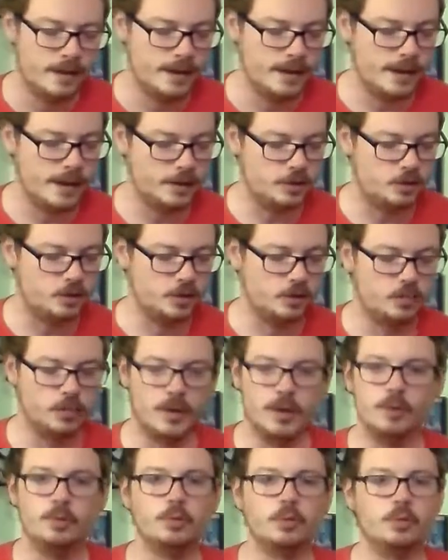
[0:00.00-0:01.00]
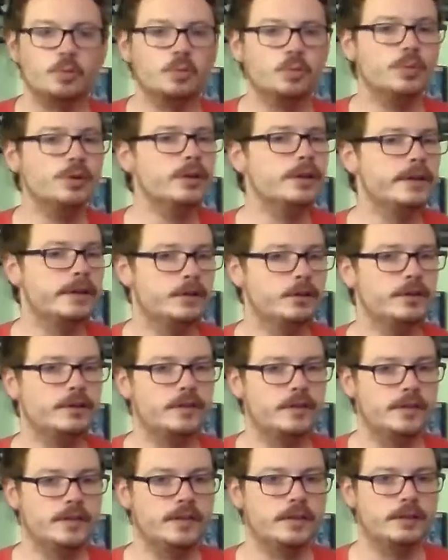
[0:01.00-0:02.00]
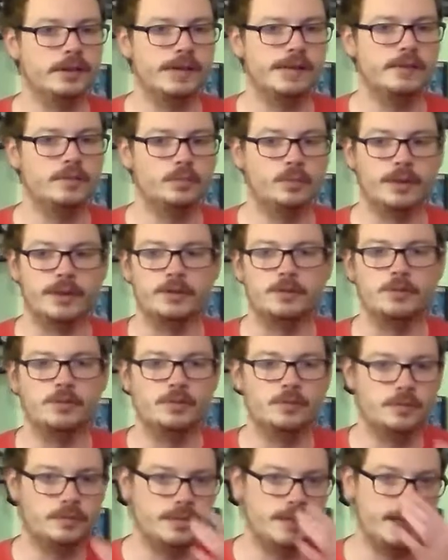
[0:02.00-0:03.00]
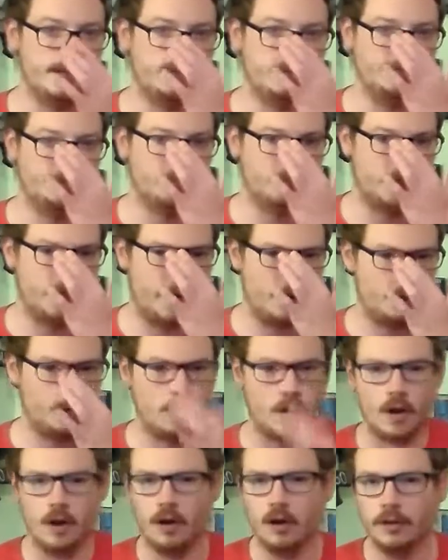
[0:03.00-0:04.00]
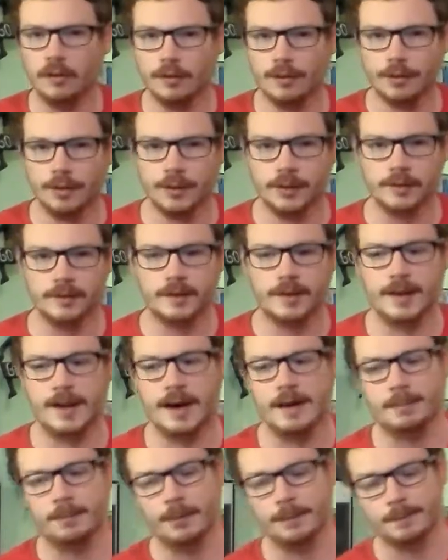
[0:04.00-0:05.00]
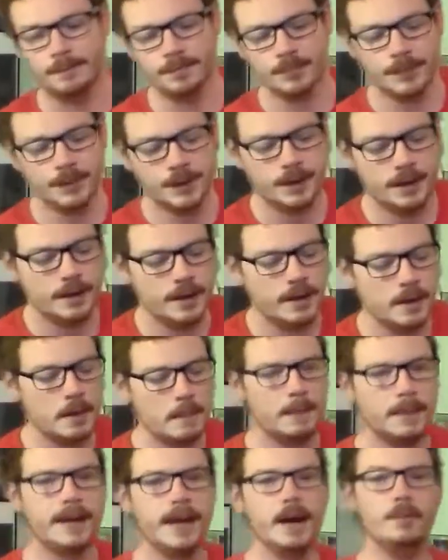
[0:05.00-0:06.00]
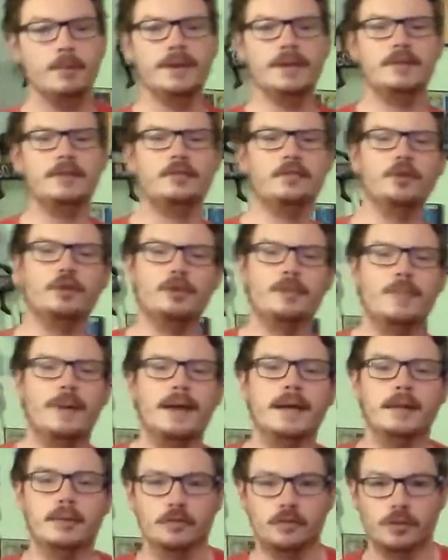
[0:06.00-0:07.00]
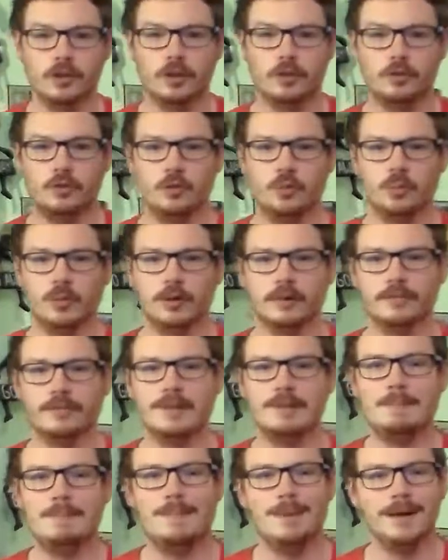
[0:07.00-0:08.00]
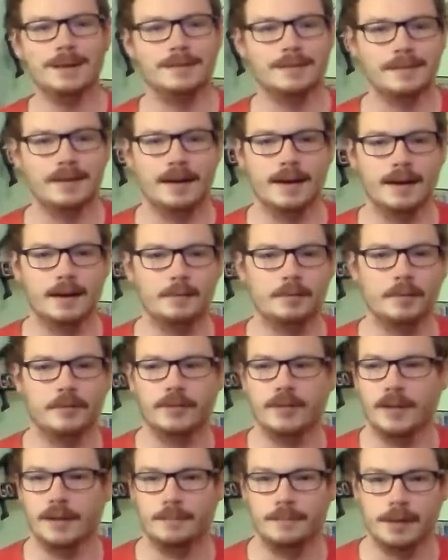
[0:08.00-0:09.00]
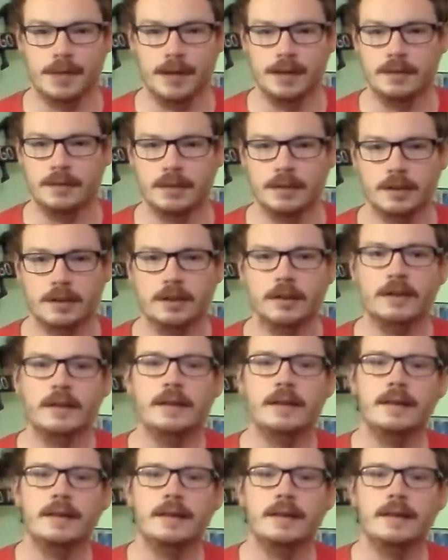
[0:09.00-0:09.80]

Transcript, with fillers: It was a really good series when you take into account all the things that happened. But now we get to turn the page to one of the best times of the NBA year.